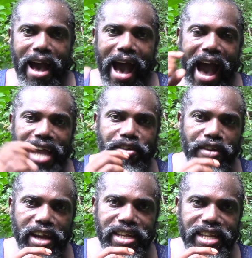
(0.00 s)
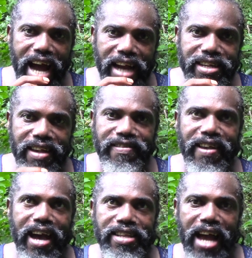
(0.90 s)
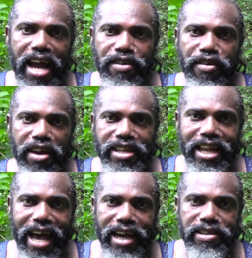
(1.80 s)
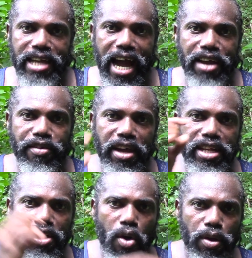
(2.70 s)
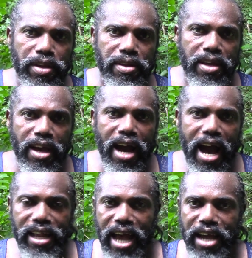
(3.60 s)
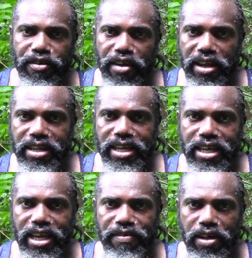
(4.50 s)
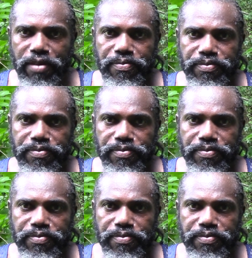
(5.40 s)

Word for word: I create the darkness and I create the light. I create the good and I create the evil.